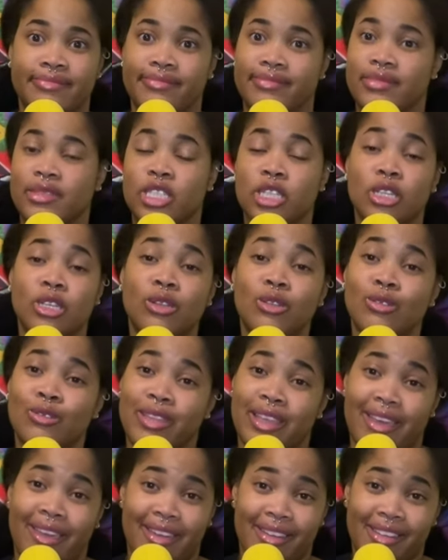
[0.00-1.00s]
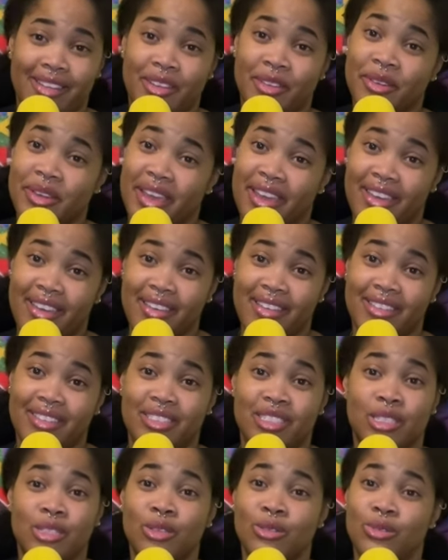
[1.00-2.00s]
Delulu land, okay?
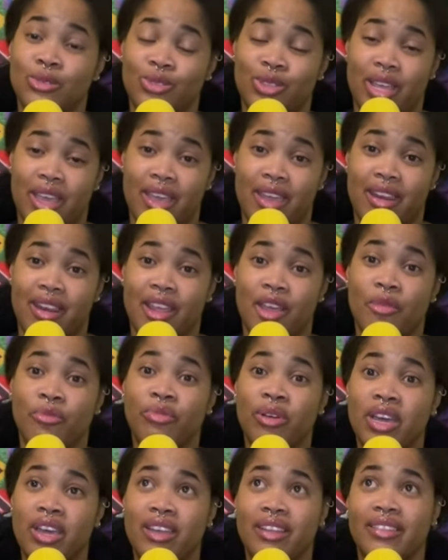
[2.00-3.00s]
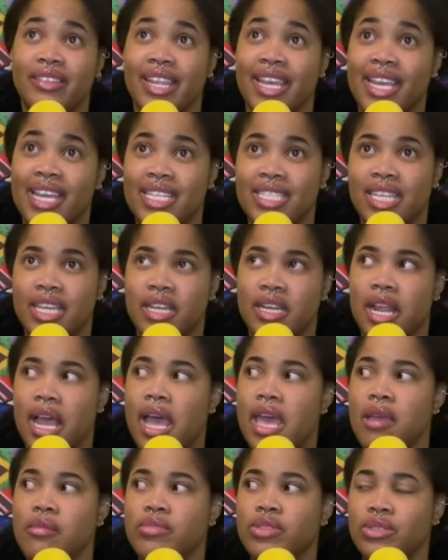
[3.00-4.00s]
Delulu land. But like I said, I
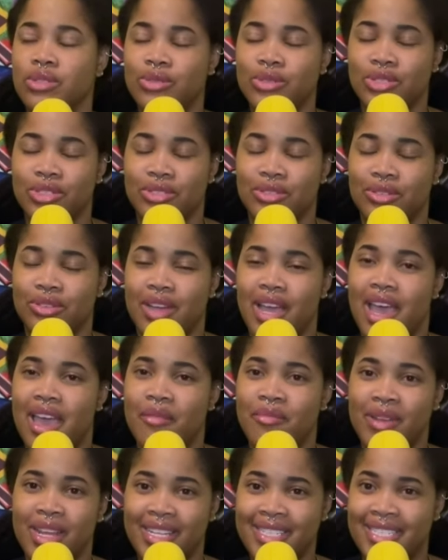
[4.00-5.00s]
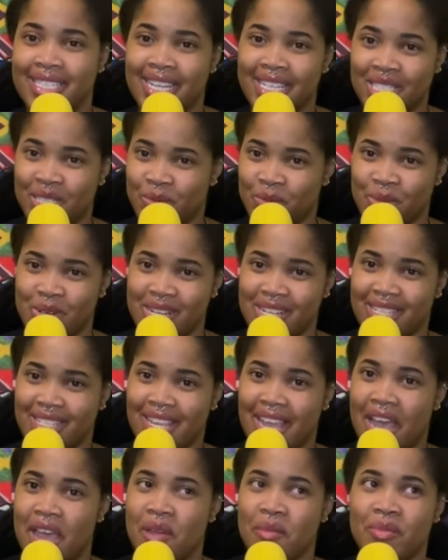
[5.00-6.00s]
am delusional. I am not desperate.
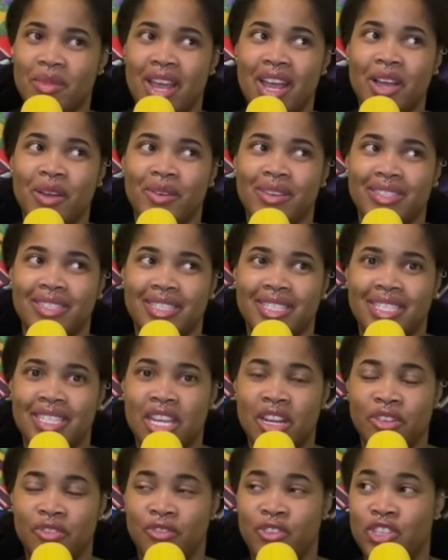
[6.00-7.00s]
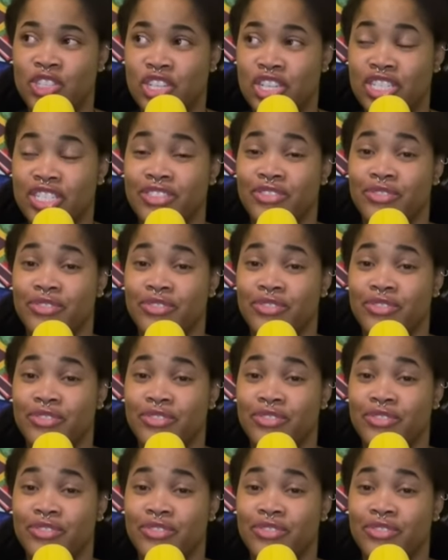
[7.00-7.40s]
I am not going to settle for just